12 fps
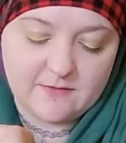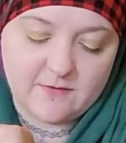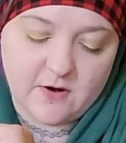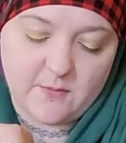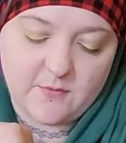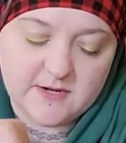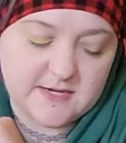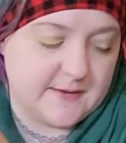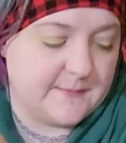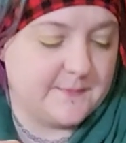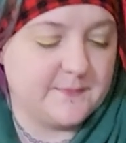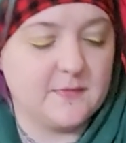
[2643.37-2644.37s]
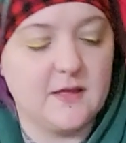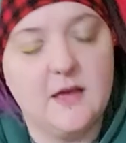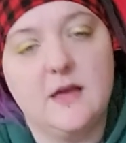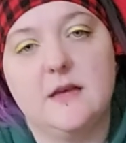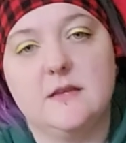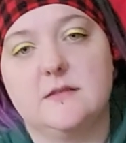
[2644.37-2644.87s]
Very pretty.
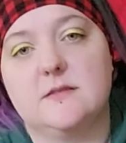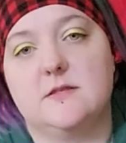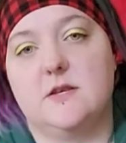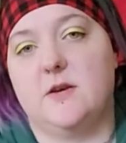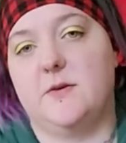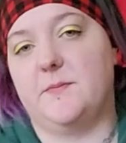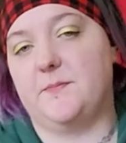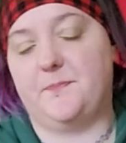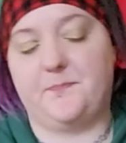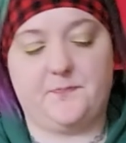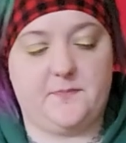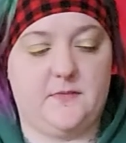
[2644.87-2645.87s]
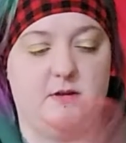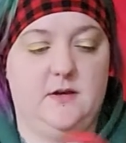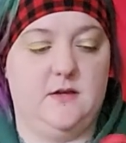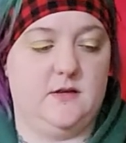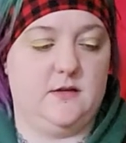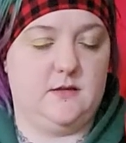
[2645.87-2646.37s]
So,
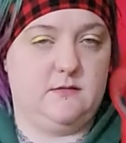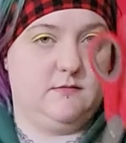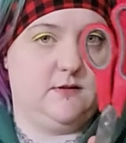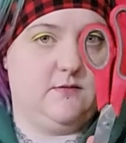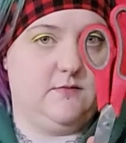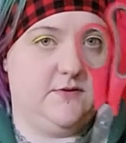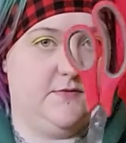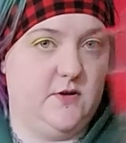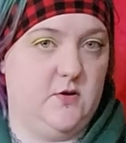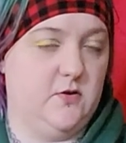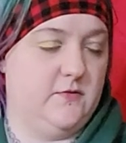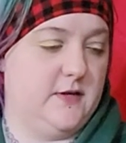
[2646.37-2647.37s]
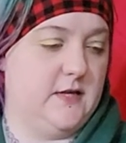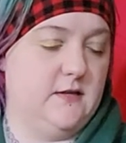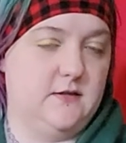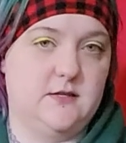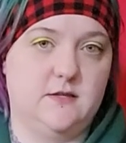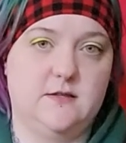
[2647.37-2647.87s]
get rid of the
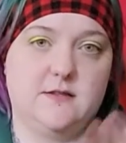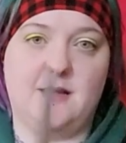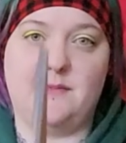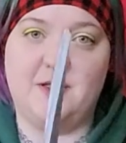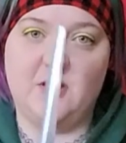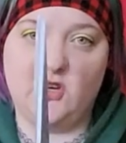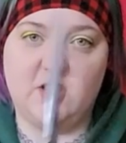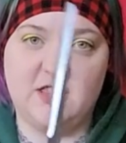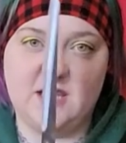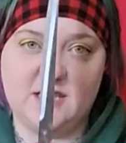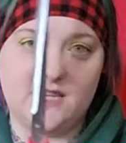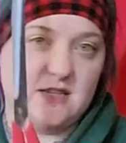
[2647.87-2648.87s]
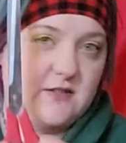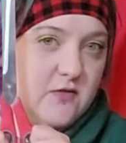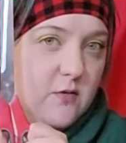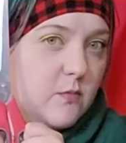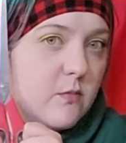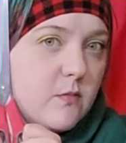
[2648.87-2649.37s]
overkill scissors. I mean, look at the size of
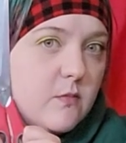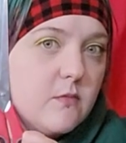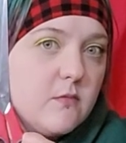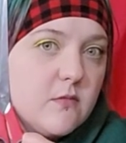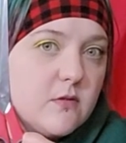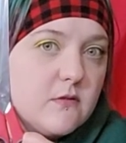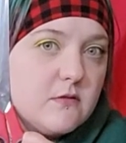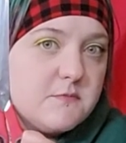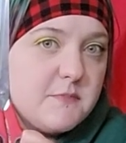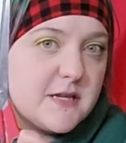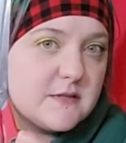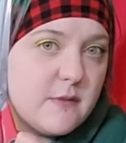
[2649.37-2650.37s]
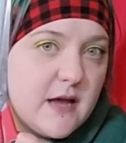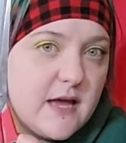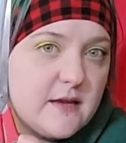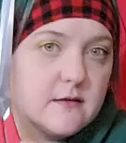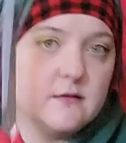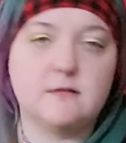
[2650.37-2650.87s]
them. They're as big as my
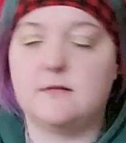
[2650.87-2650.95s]
head.